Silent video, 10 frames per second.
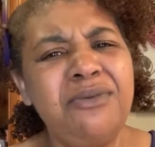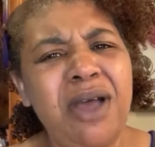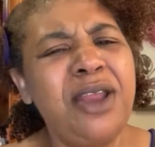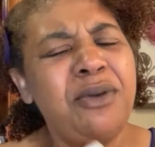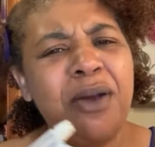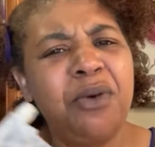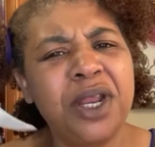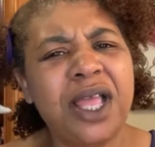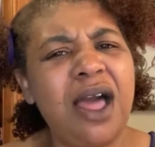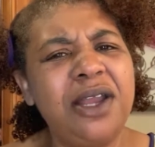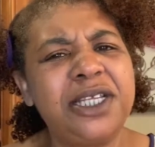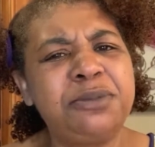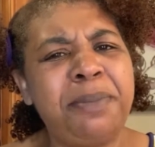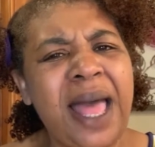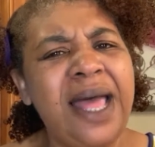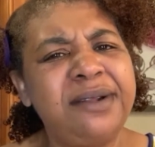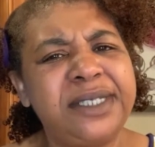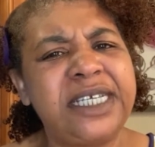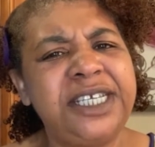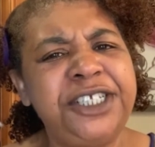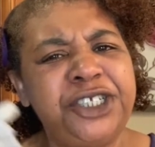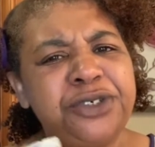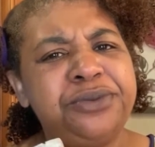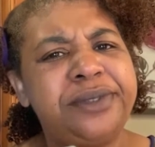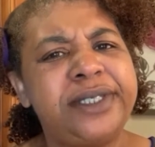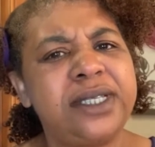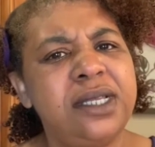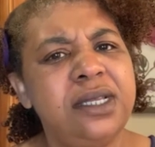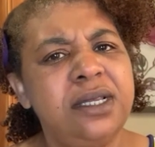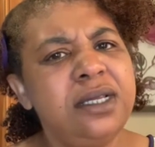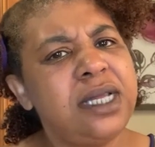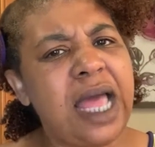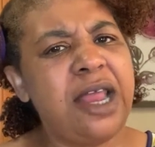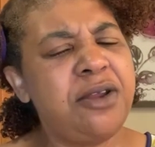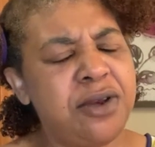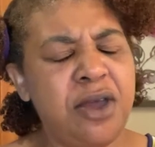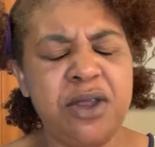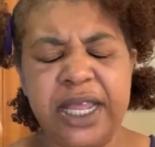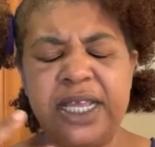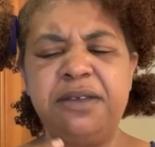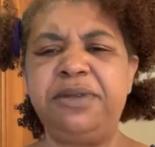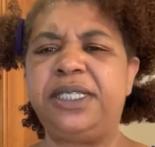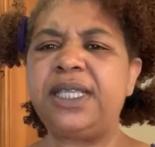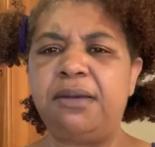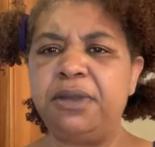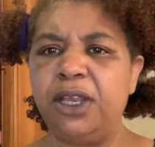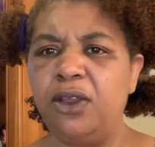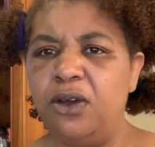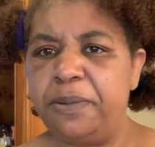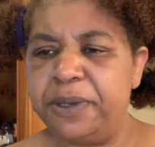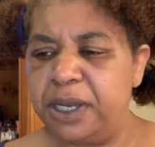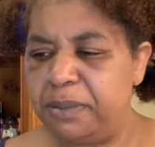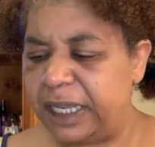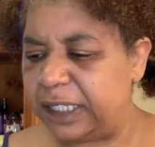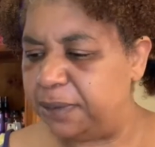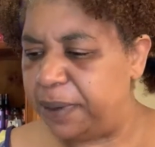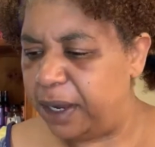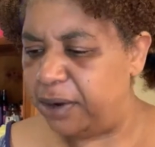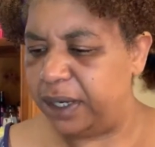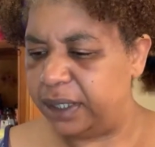Why do I want to call this biotin juice? I don't know. That could be something the Lord put in my spirit.